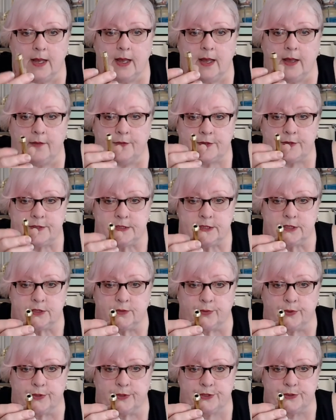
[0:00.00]
this is a
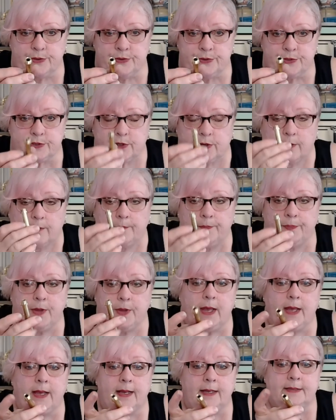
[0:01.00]
reducer.
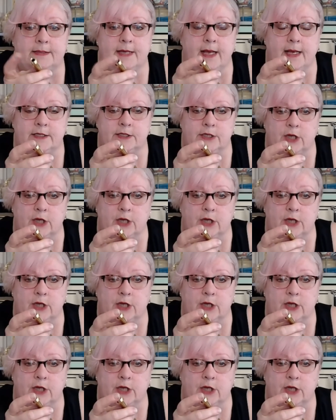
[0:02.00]
It takes a